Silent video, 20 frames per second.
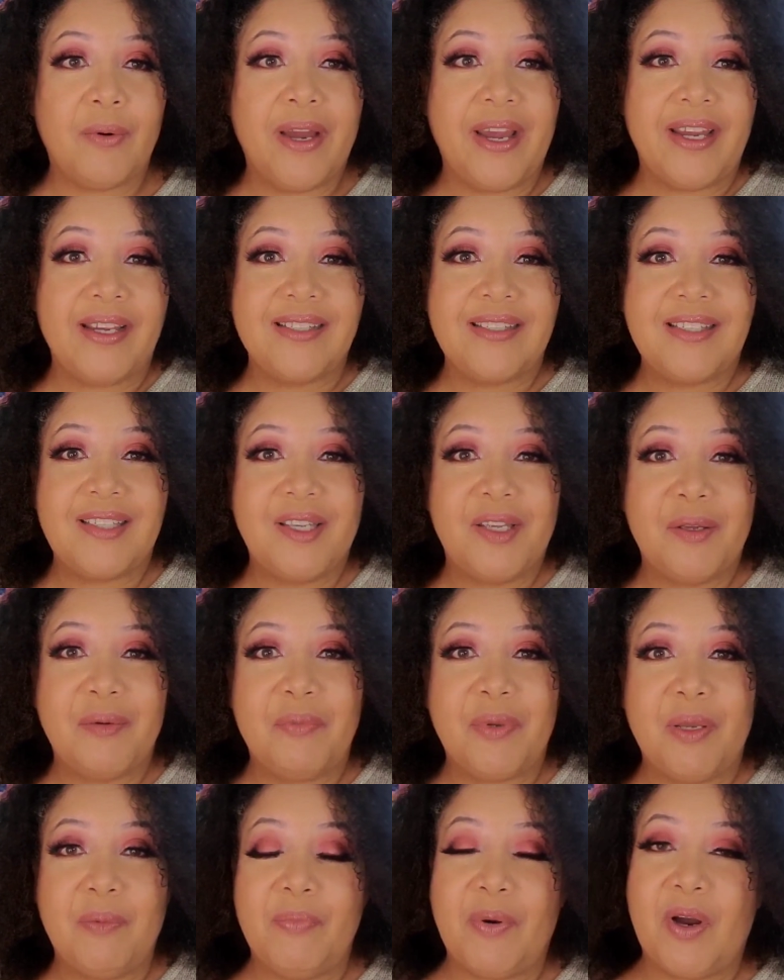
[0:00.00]
right.
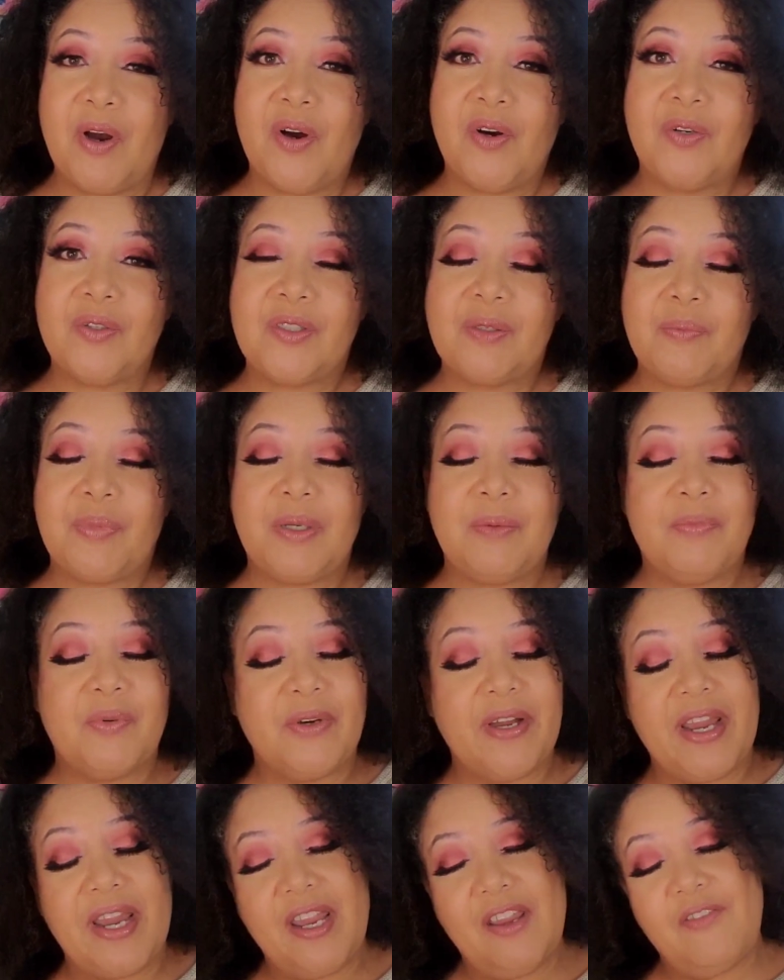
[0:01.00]
Be bold, be
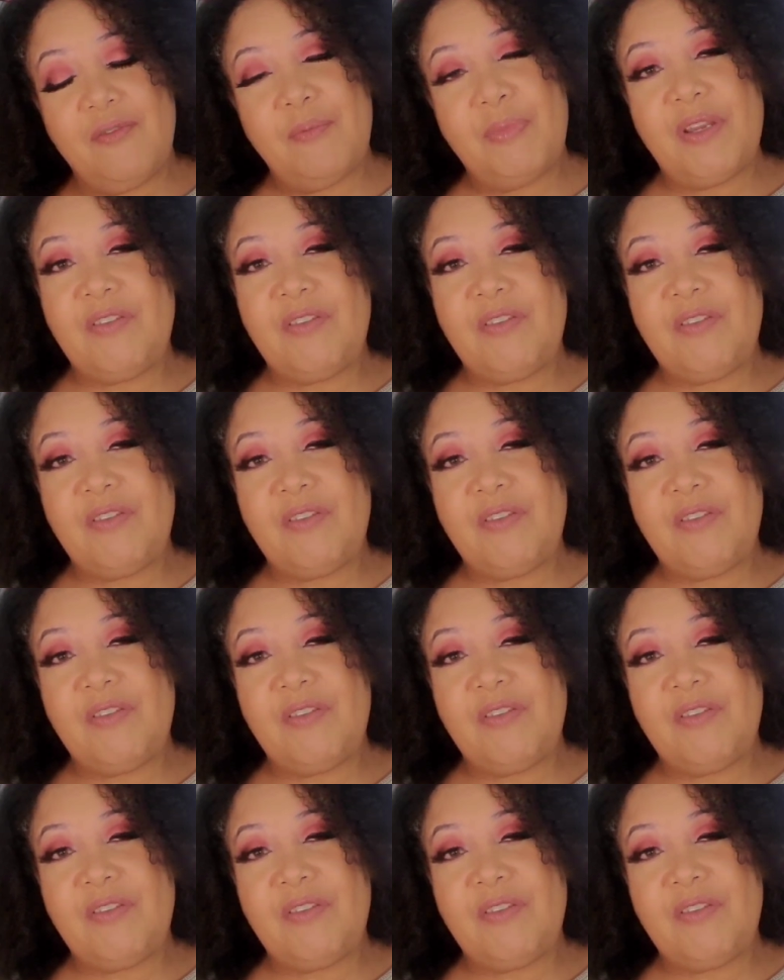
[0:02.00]
brave,